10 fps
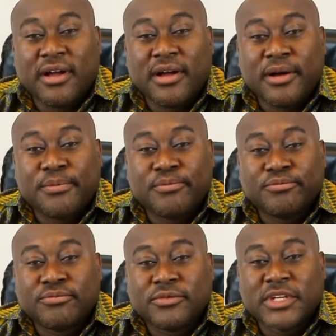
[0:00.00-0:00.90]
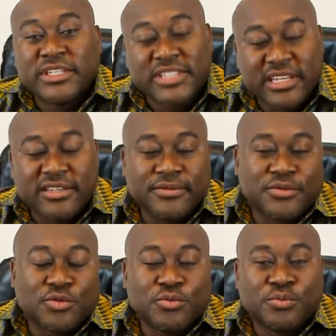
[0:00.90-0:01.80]
um,
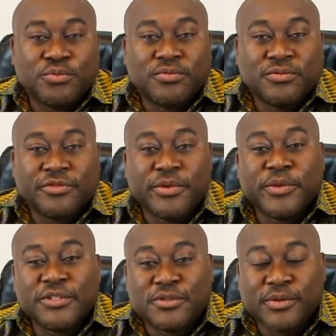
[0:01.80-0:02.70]
incentives to females